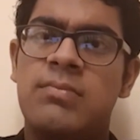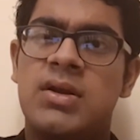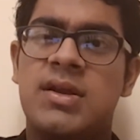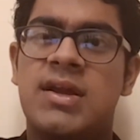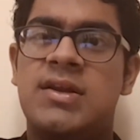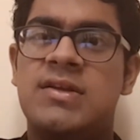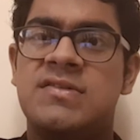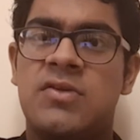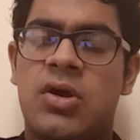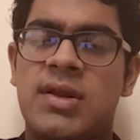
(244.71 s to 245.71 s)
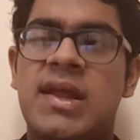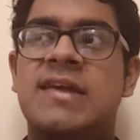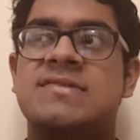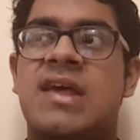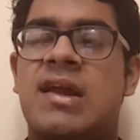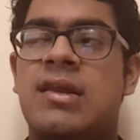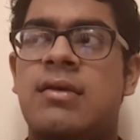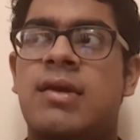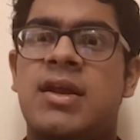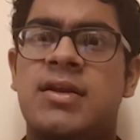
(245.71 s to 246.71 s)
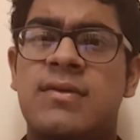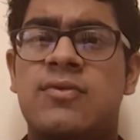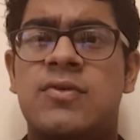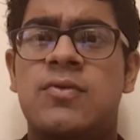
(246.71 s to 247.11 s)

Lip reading: but it is not exactly related